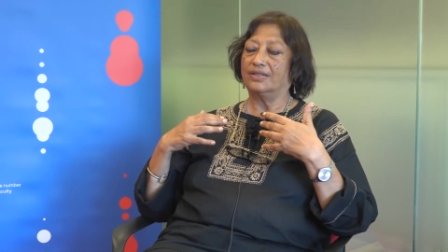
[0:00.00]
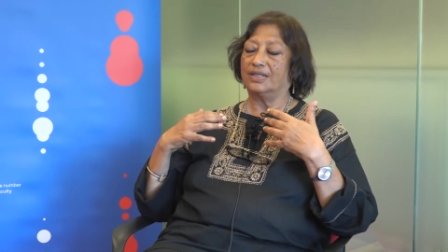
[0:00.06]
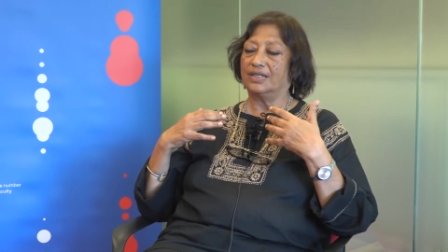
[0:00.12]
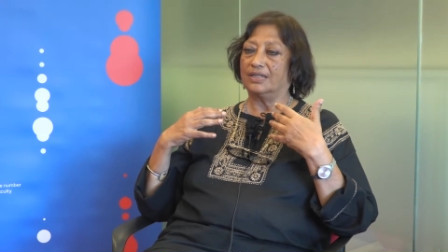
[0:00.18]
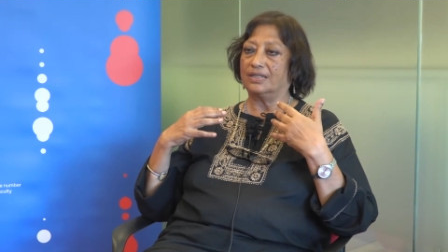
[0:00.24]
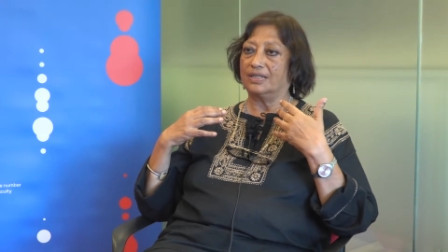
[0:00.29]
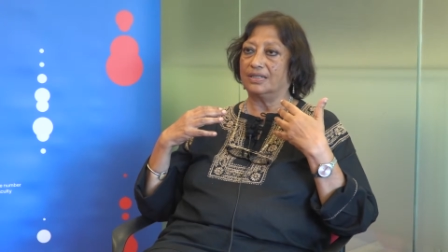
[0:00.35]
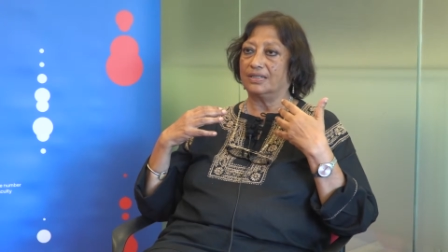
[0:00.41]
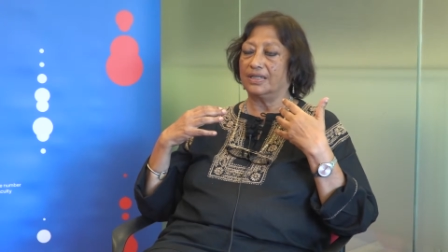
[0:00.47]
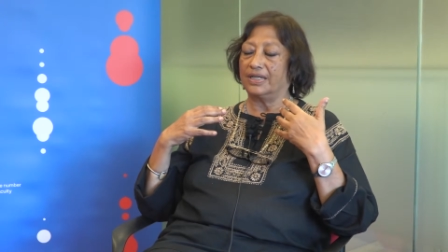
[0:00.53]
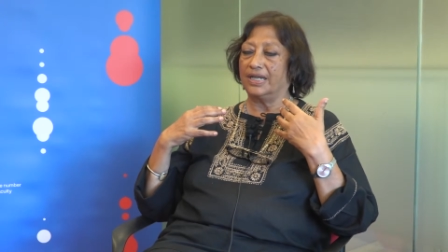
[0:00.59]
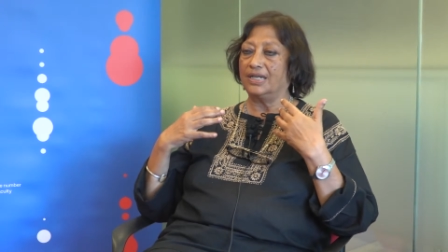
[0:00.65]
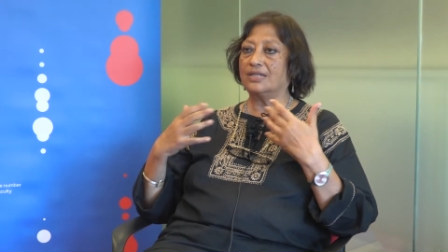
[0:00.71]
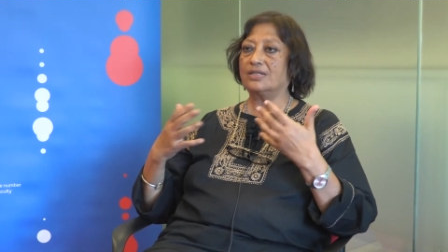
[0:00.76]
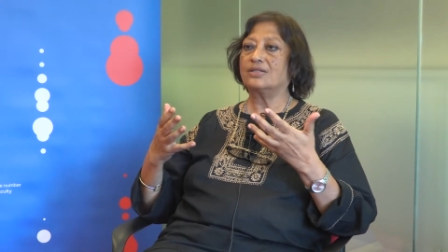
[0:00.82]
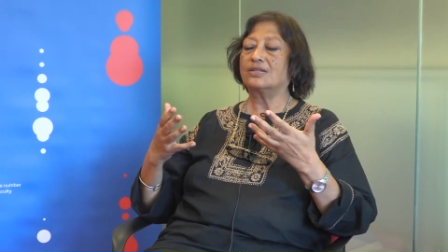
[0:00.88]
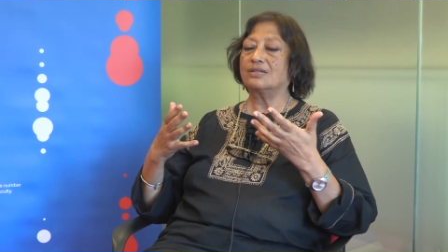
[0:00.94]
the
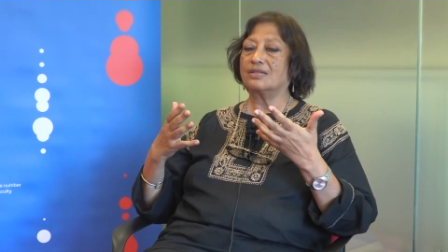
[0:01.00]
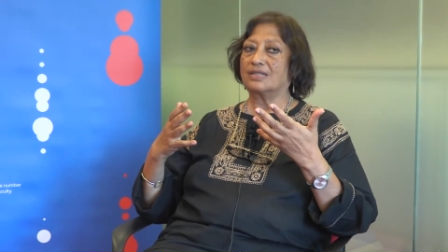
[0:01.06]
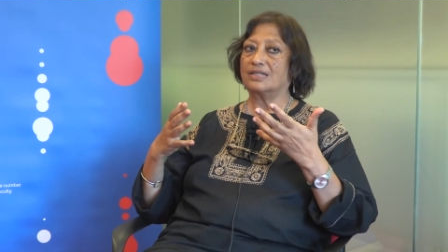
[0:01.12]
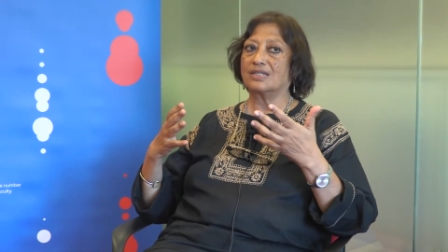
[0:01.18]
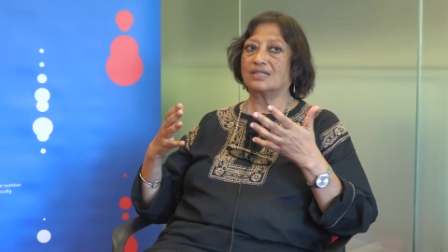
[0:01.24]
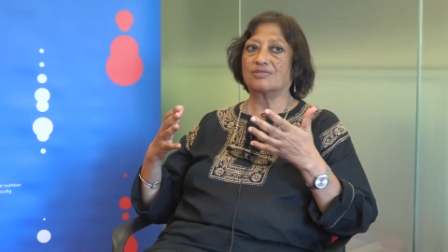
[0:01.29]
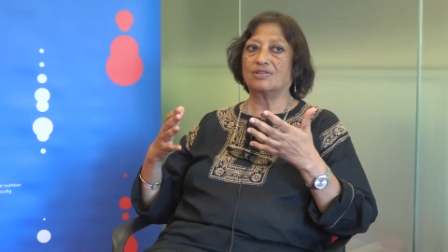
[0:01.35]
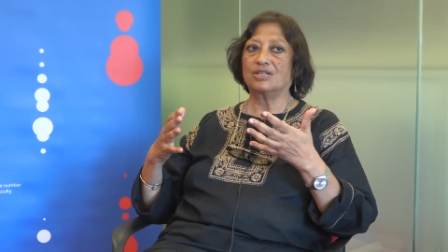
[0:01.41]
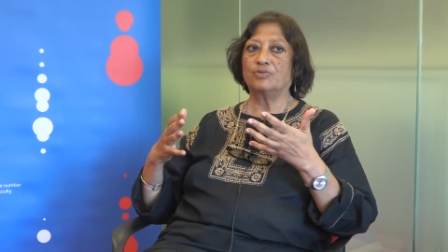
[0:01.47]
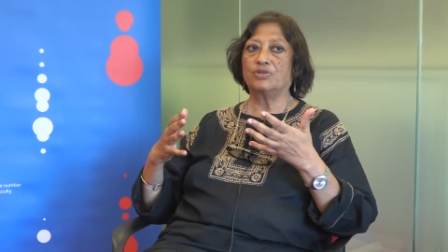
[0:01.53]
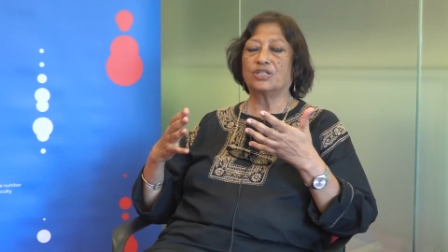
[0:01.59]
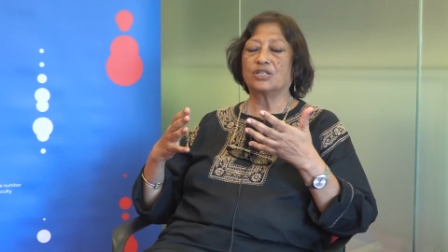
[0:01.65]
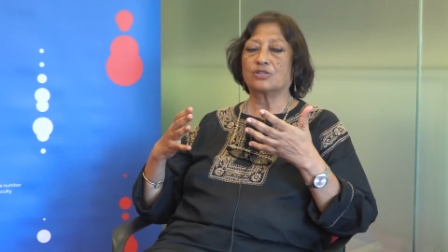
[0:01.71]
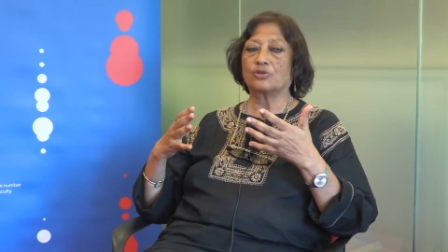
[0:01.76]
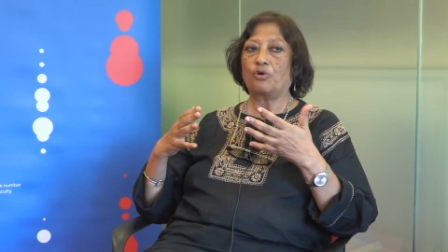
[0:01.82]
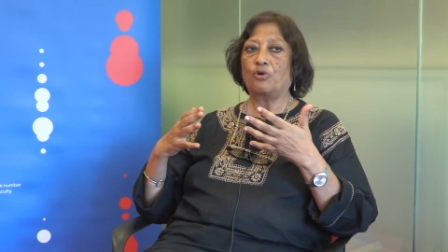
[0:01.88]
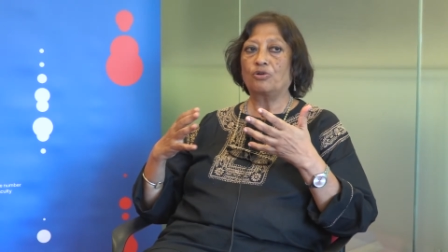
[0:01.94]
Indigenous history, which
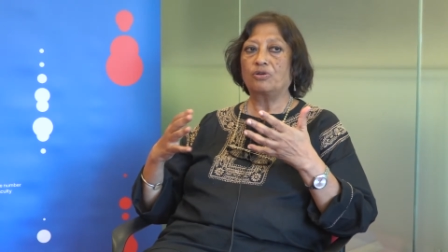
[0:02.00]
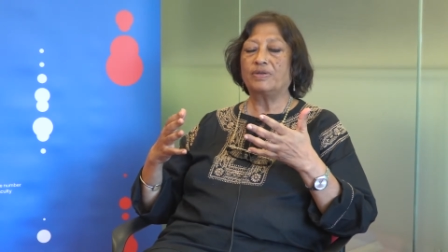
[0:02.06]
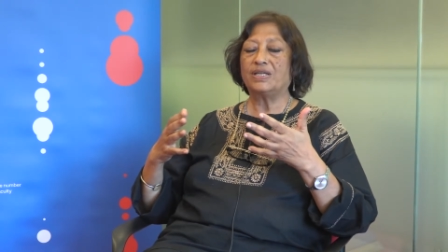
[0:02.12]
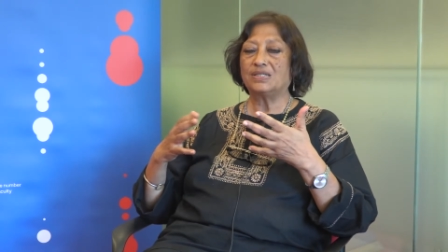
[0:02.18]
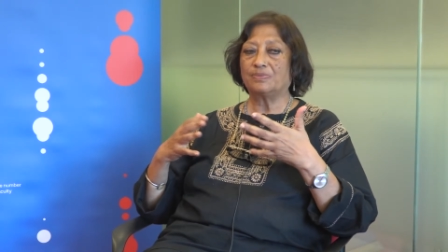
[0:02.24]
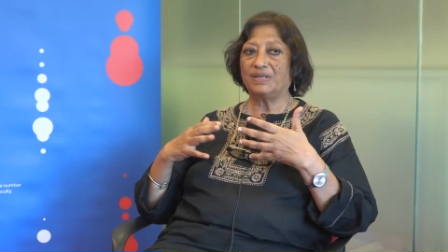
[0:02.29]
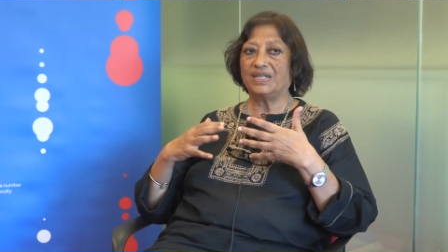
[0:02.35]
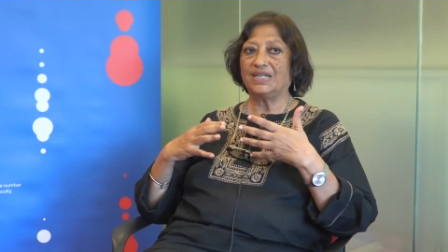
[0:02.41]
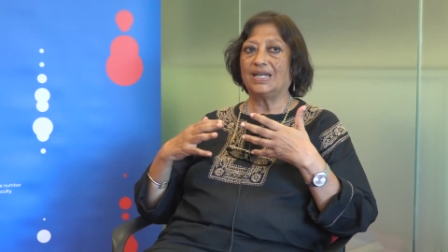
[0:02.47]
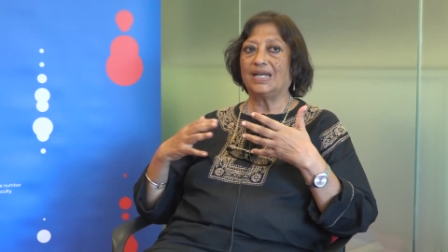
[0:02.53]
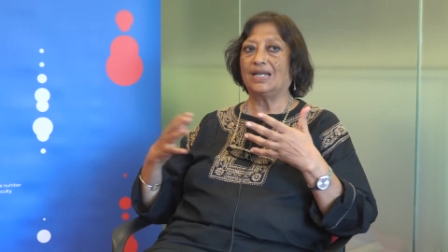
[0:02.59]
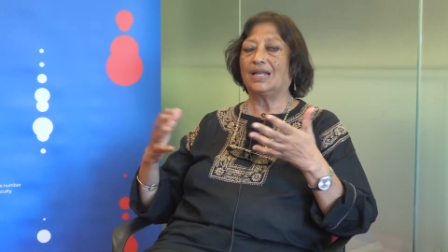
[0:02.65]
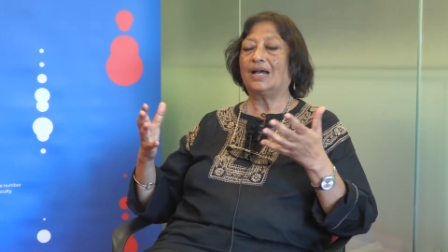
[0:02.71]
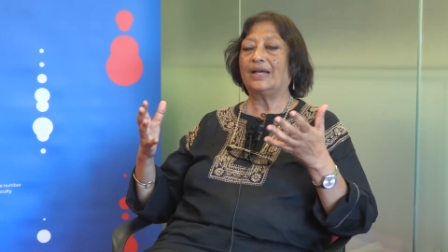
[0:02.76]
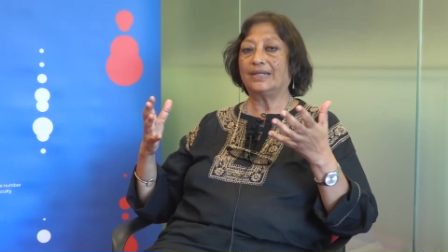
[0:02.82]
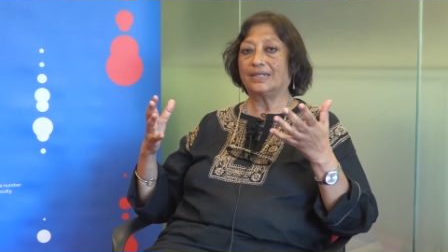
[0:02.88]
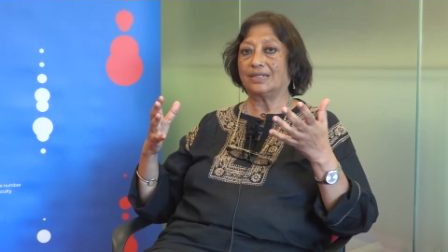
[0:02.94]
has always been
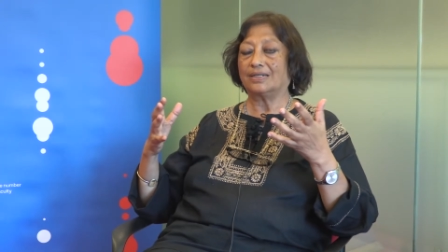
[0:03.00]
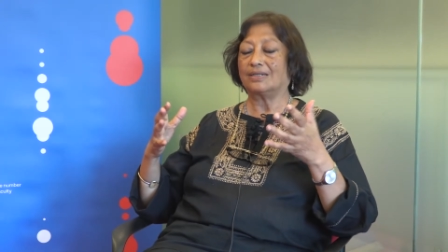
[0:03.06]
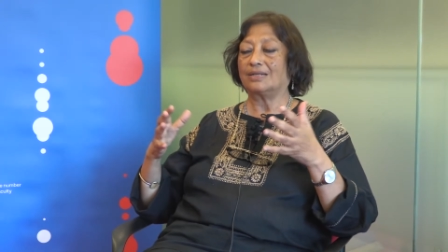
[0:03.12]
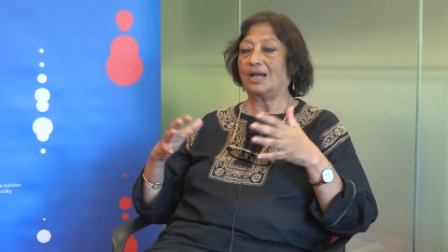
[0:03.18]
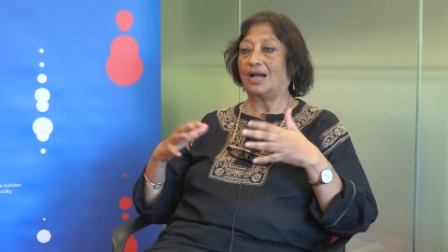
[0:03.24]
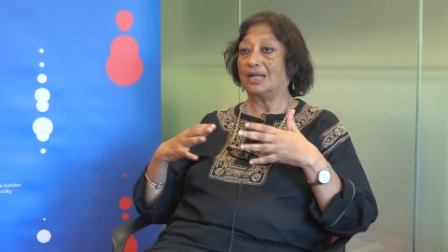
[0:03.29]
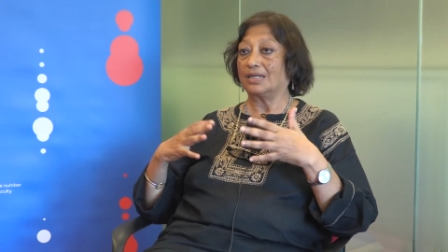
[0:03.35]
elided